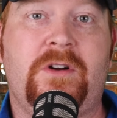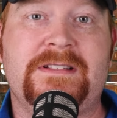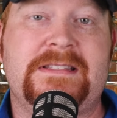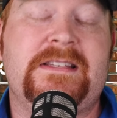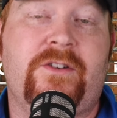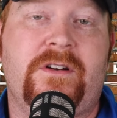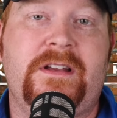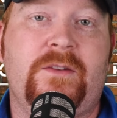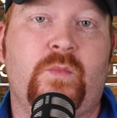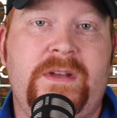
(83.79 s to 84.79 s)

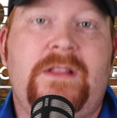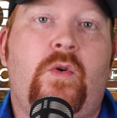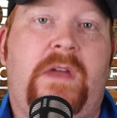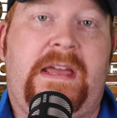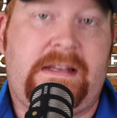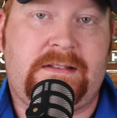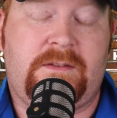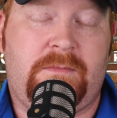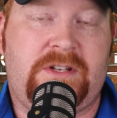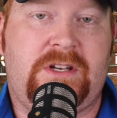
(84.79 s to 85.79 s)
considering relocating
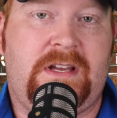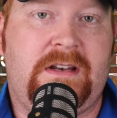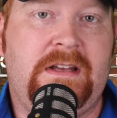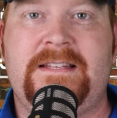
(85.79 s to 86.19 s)
to Michigan.